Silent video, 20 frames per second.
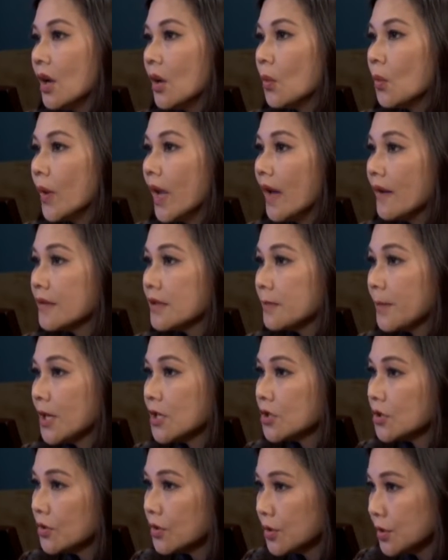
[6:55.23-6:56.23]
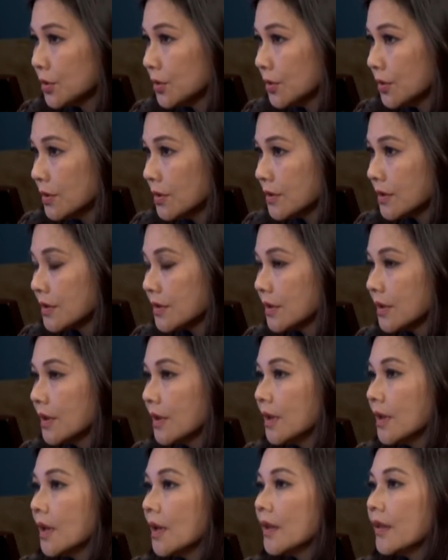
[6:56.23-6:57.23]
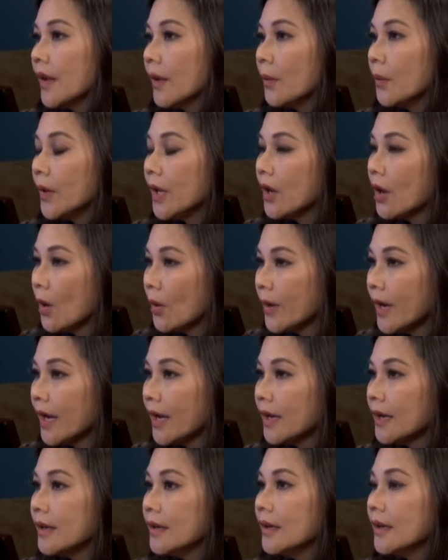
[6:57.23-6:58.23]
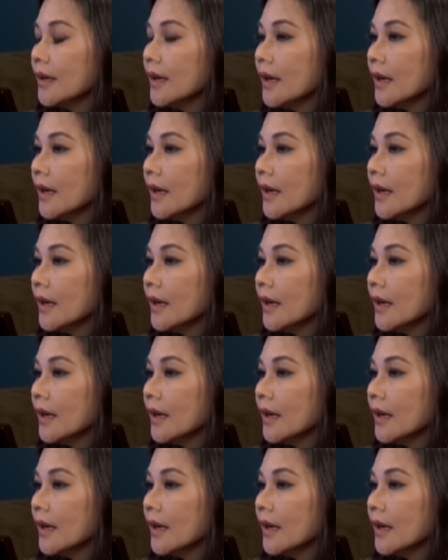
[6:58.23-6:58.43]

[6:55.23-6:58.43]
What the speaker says: we have special tools that we go in,